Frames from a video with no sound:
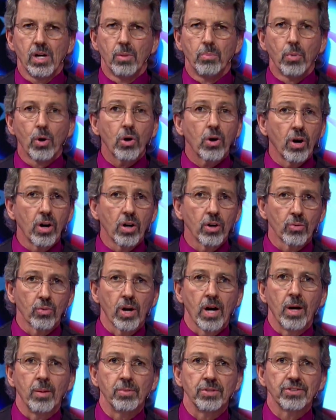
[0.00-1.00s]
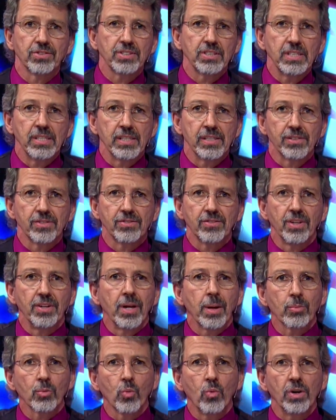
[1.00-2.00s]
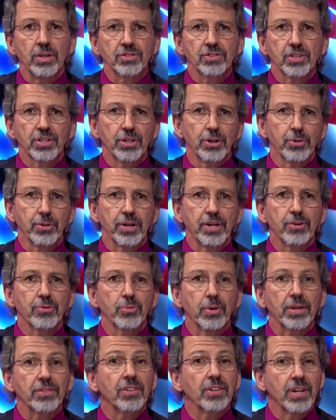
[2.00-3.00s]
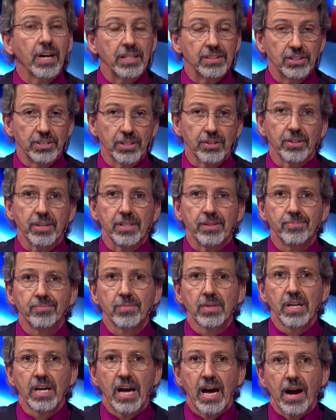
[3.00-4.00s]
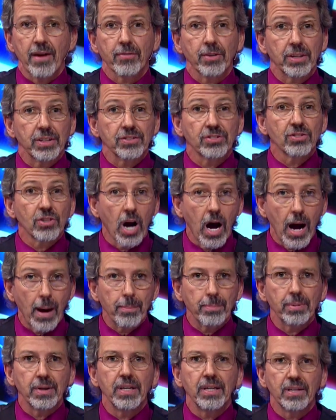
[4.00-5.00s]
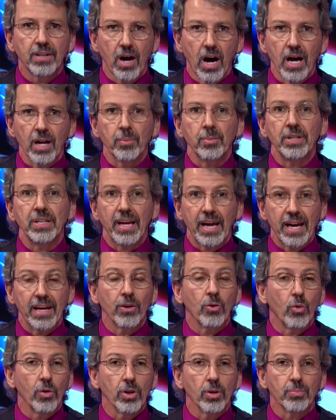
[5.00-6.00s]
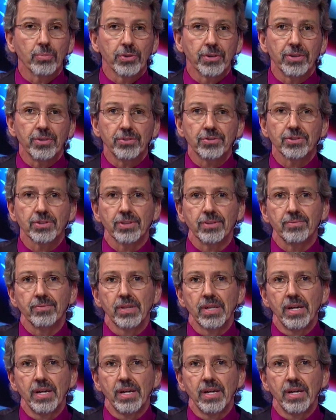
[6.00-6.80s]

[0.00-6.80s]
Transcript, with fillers: Boko Haram is seen as the number one security threat to Nigeria, Africa's top economy and oil producer.